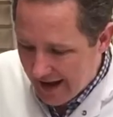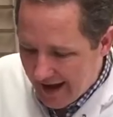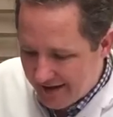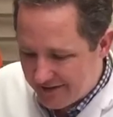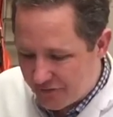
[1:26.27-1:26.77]

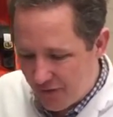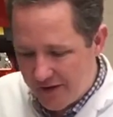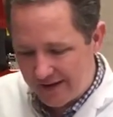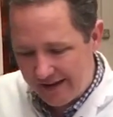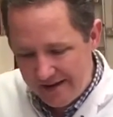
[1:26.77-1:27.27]
And
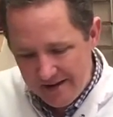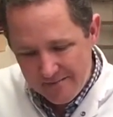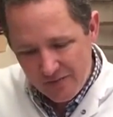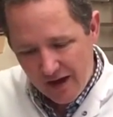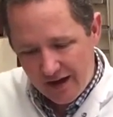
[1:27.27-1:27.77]
finally,
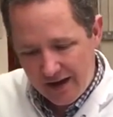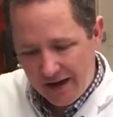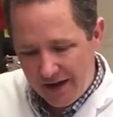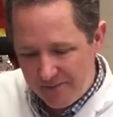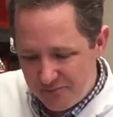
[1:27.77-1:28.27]

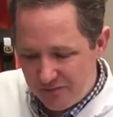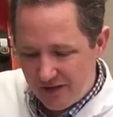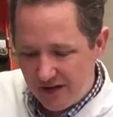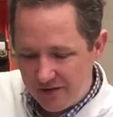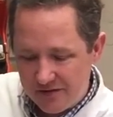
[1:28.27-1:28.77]

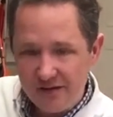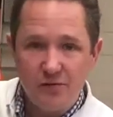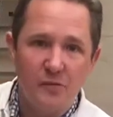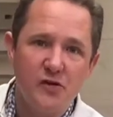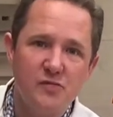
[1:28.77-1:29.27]

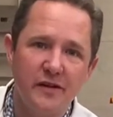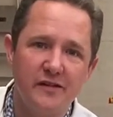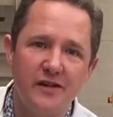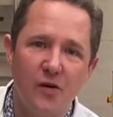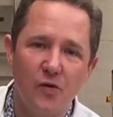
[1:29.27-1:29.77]
this one, which we're
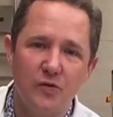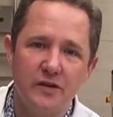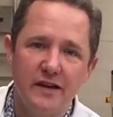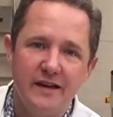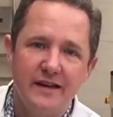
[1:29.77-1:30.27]
going to
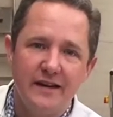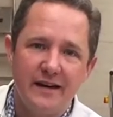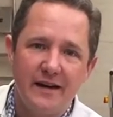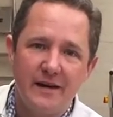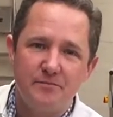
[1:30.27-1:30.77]
call
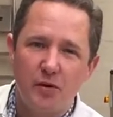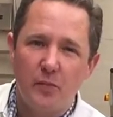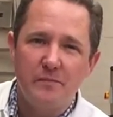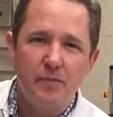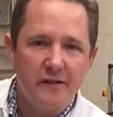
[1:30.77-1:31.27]

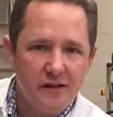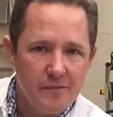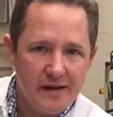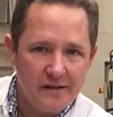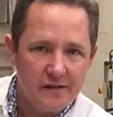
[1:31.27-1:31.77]
probably
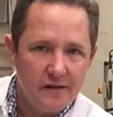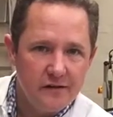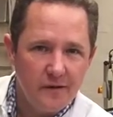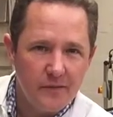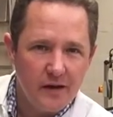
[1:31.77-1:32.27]
buttermint,
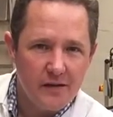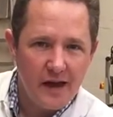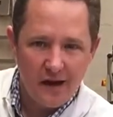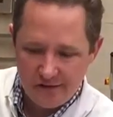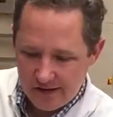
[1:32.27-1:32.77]
something like
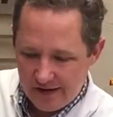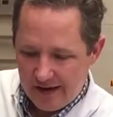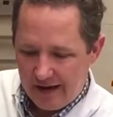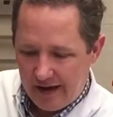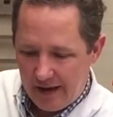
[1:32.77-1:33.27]
that.
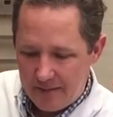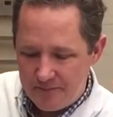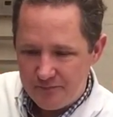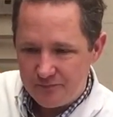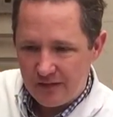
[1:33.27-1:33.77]

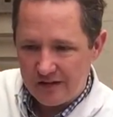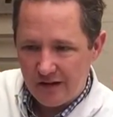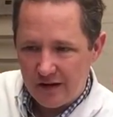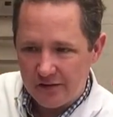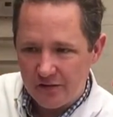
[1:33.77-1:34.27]

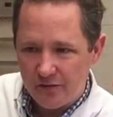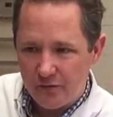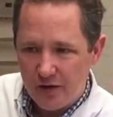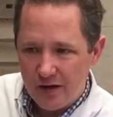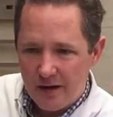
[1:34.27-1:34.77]
It's like a sort
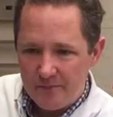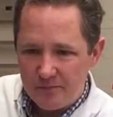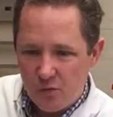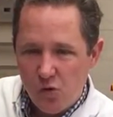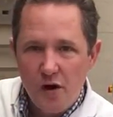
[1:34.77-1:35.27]
of
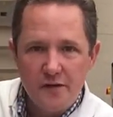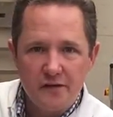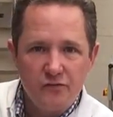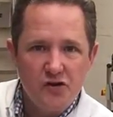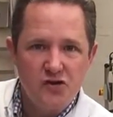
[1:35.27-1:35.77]

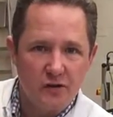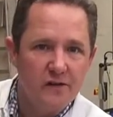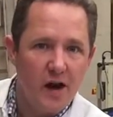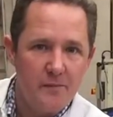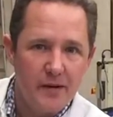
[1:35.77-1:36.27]
Werther's original
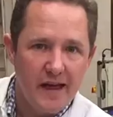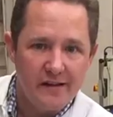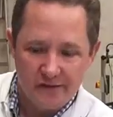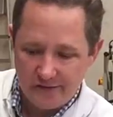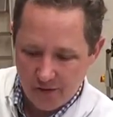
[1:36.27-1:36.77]
type
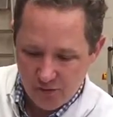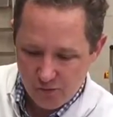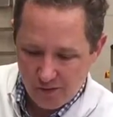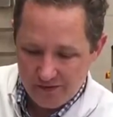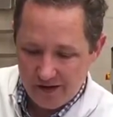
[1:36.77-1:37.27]
blend. So
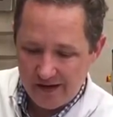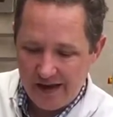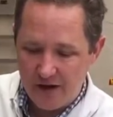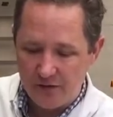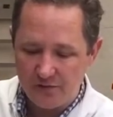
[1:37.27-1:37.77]
what we've done
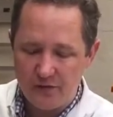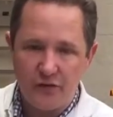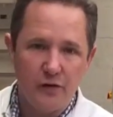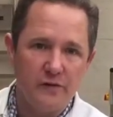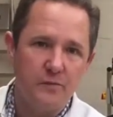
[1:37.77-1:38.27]
here is
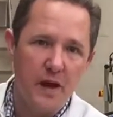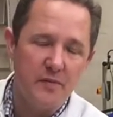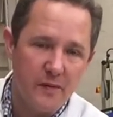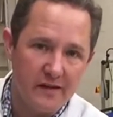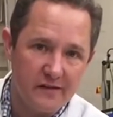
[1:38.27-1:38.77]
we've used
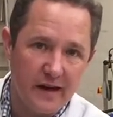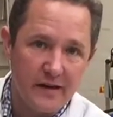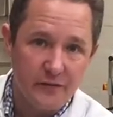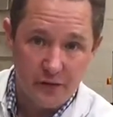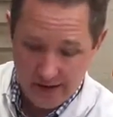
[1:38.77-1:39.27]
peppermint
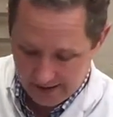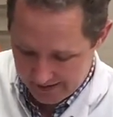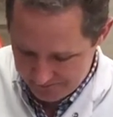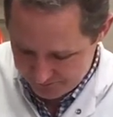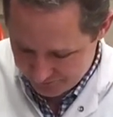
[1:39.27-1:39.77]
and
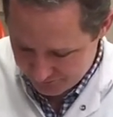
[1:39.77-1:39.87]
vanilla,